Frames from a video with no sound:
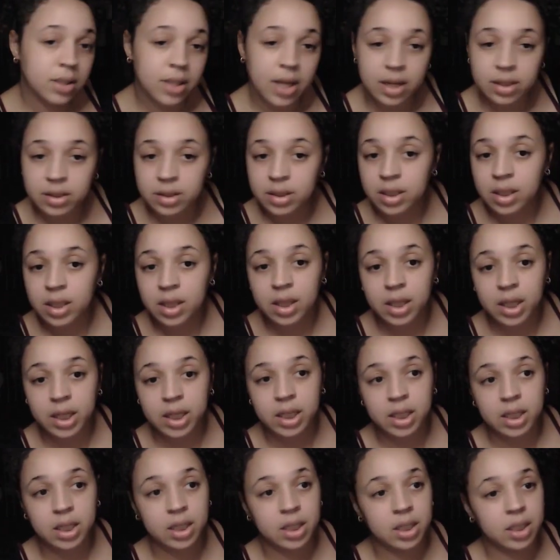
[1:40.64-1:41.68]
sounds of the
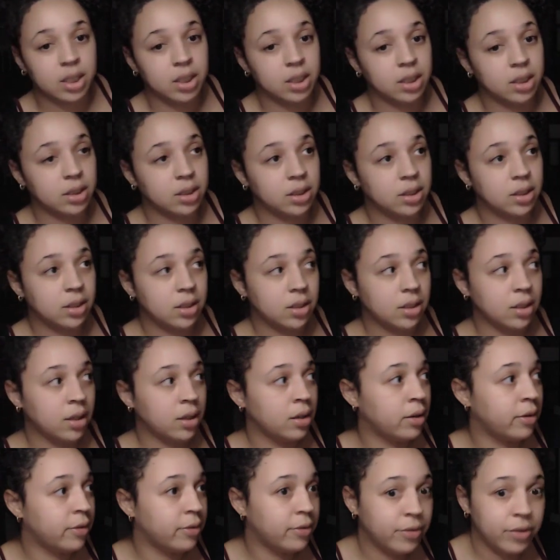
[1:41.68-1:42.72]
letters,
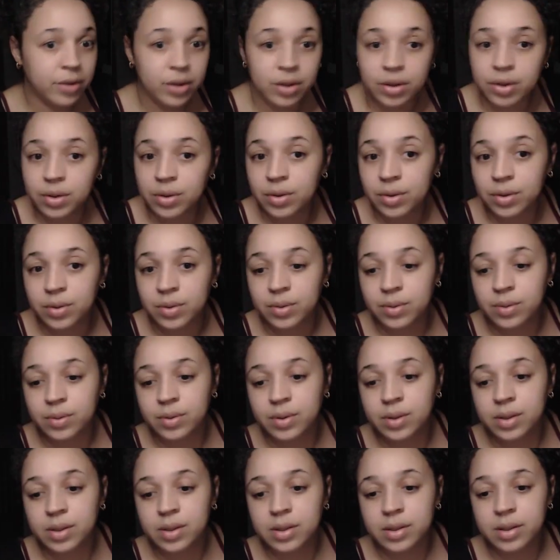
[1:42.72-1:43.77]

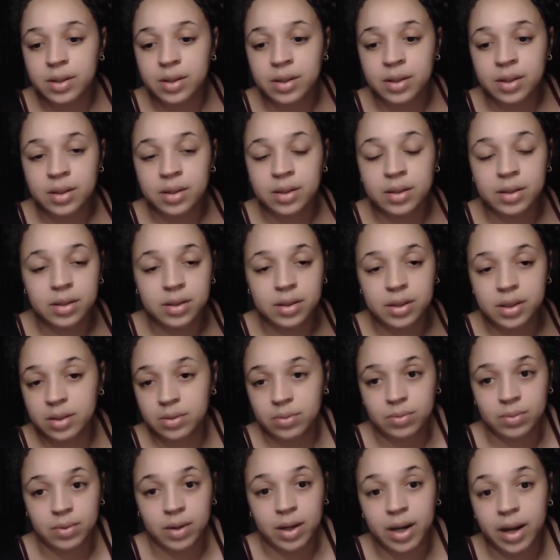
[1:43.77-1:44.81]
foods, just
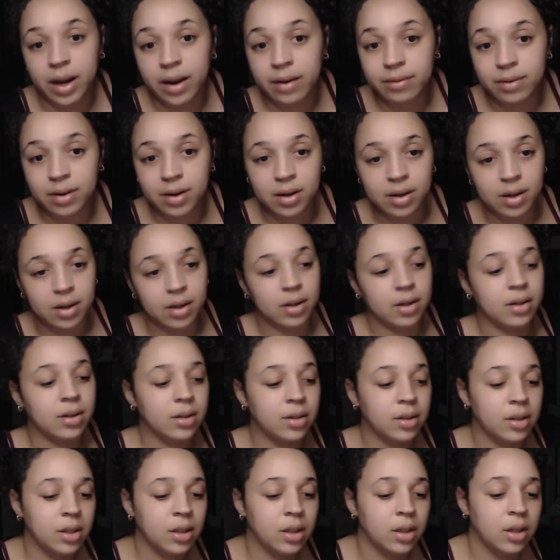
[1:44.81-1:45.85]
whatever.
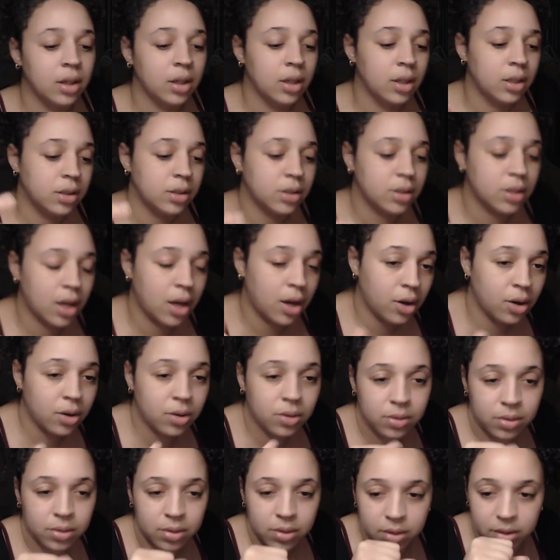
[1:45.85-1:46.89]

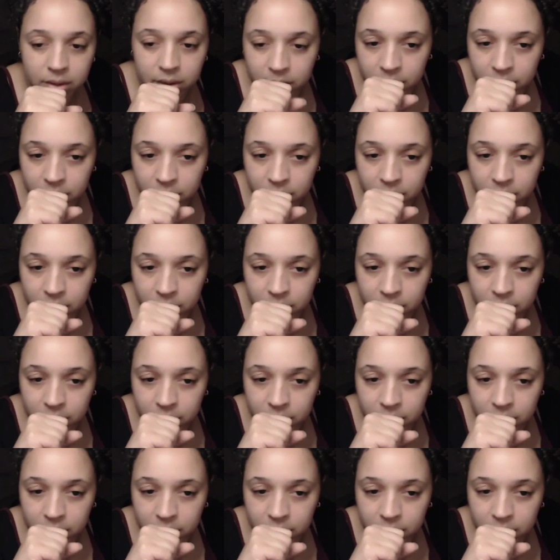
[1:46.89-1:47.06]
So